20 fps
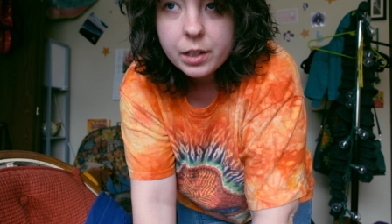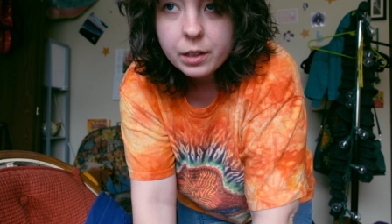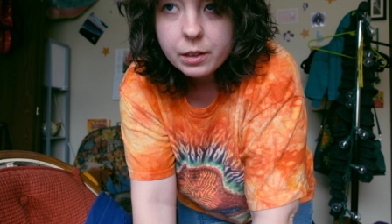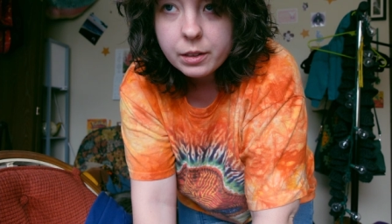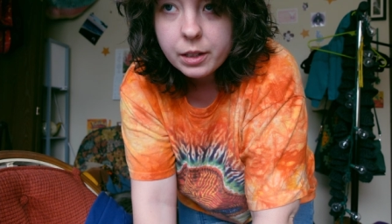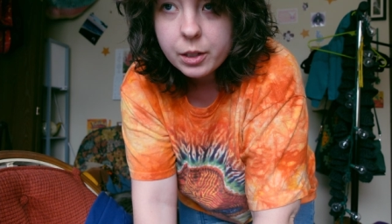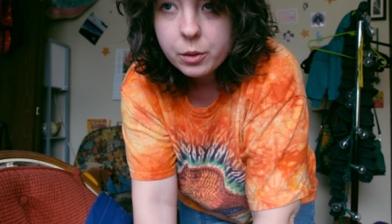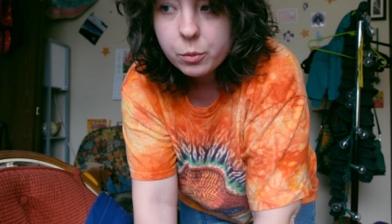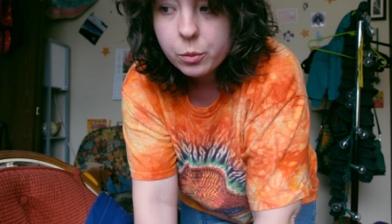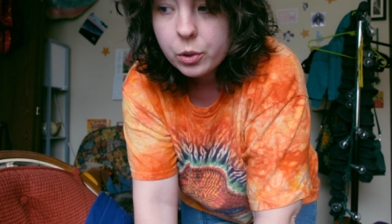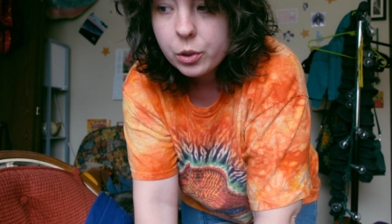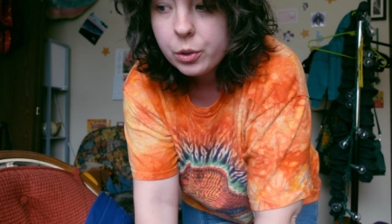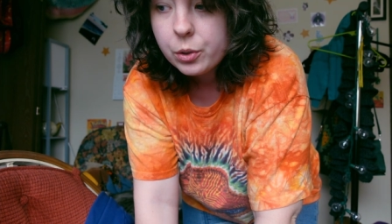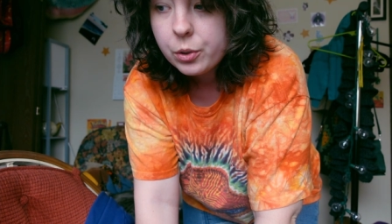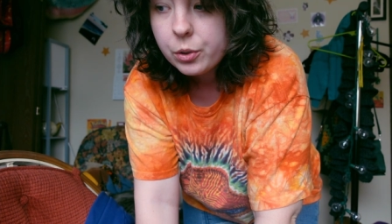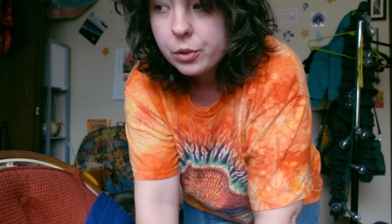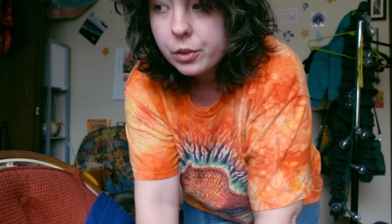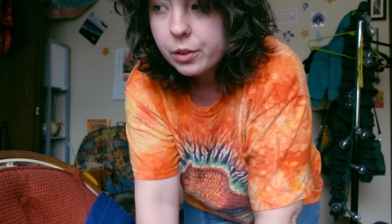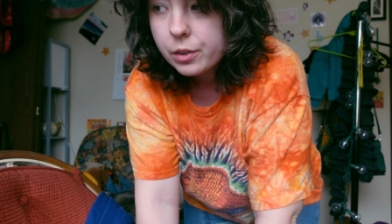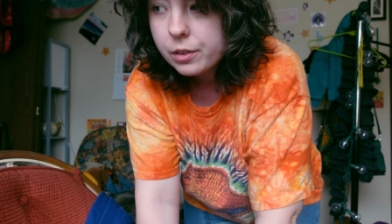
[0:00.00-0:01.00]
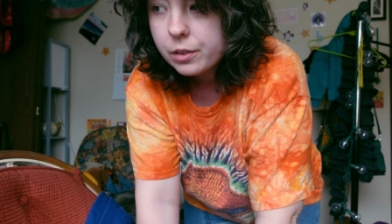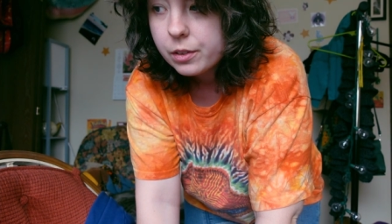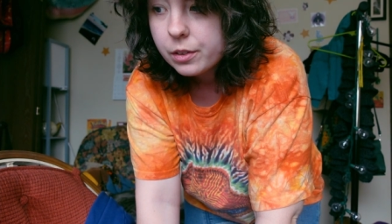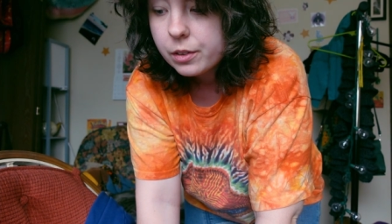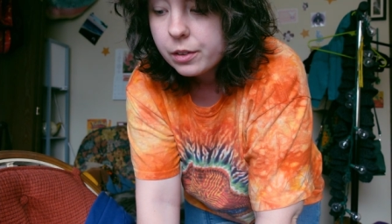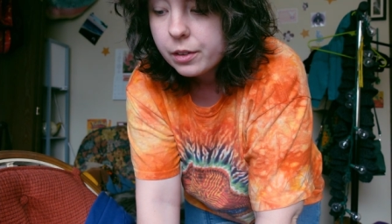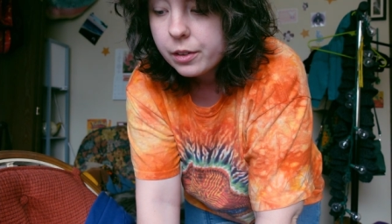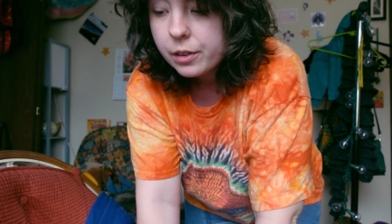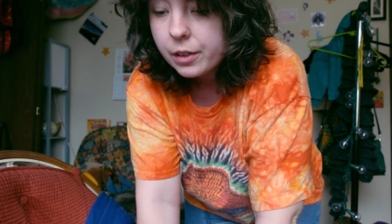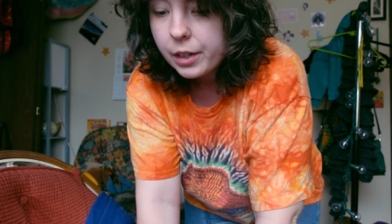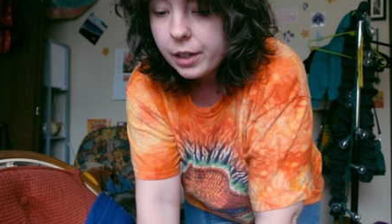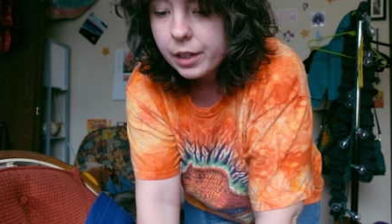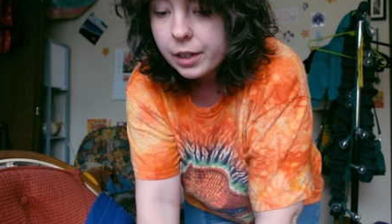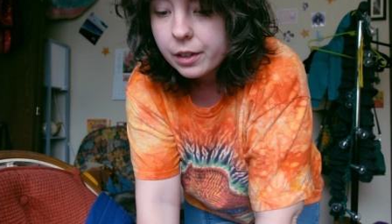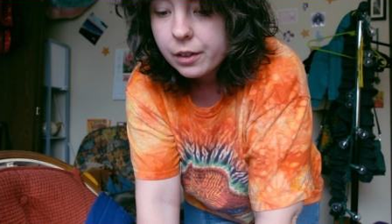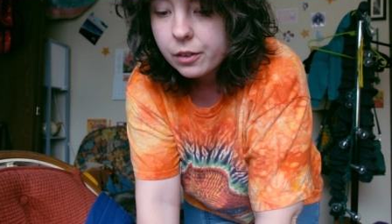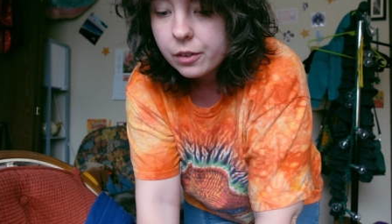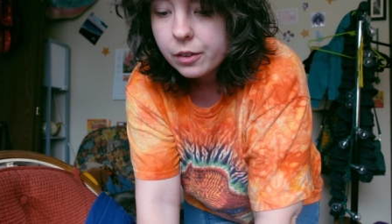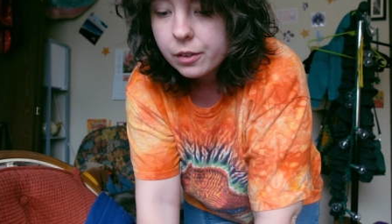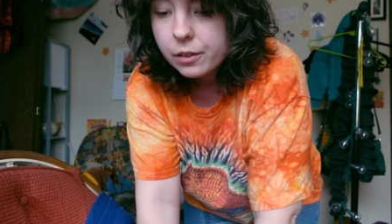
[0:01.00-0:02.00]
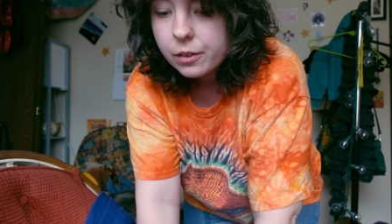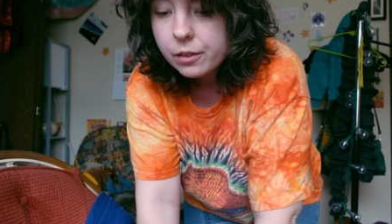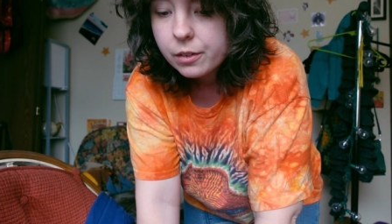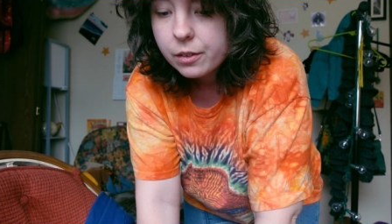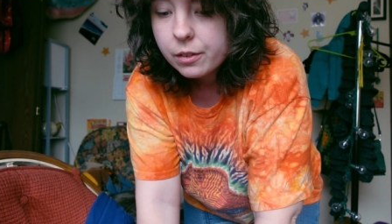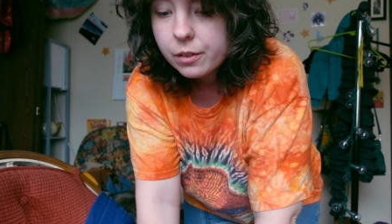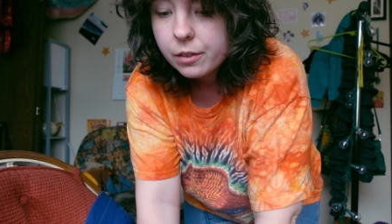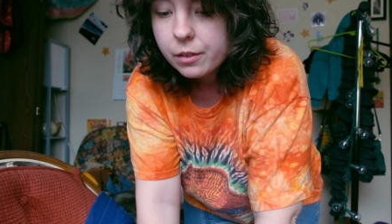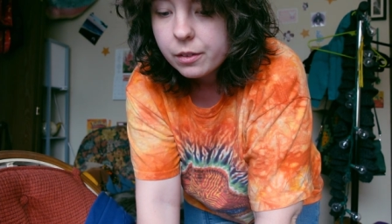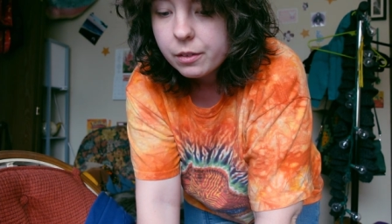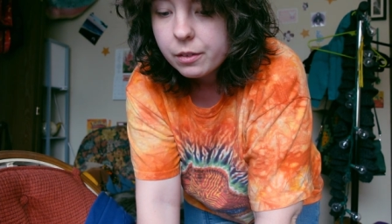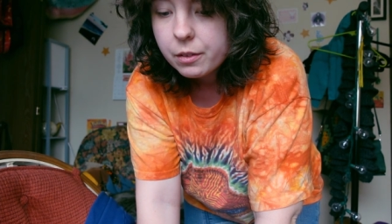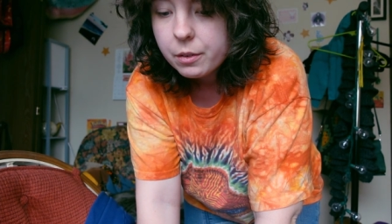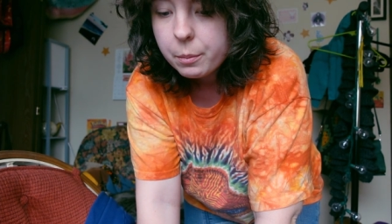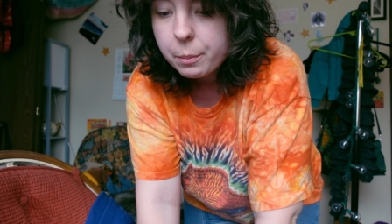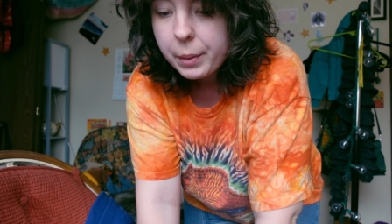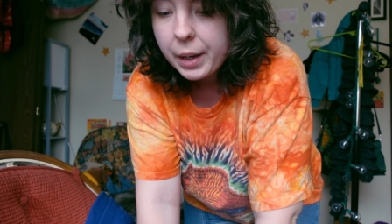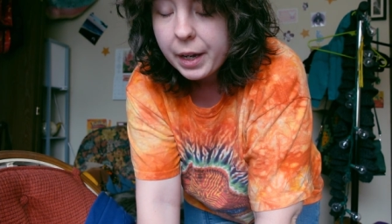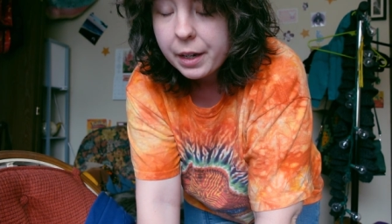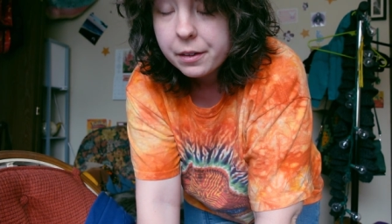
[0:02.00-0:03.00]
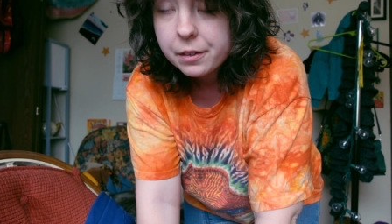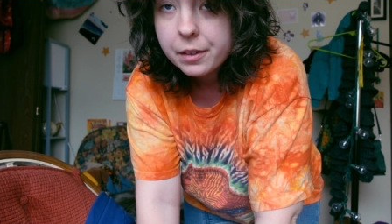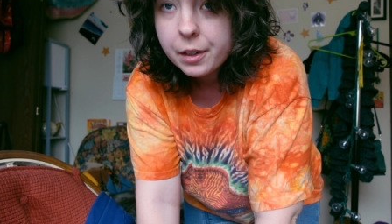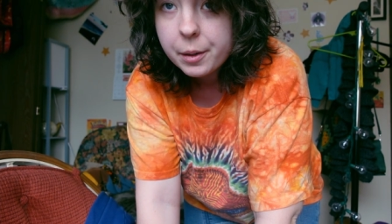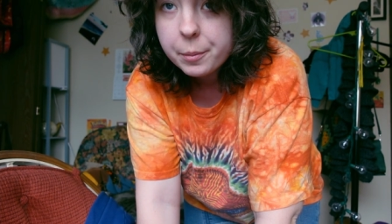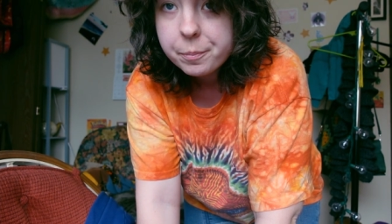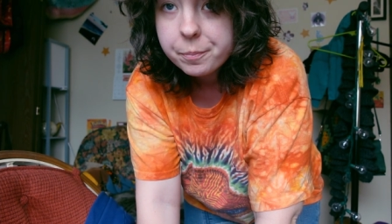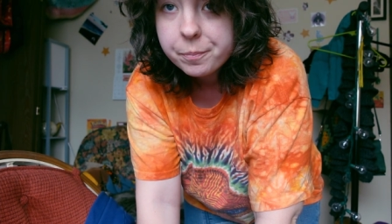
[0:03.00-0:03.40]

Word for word: lint rolled and packed up.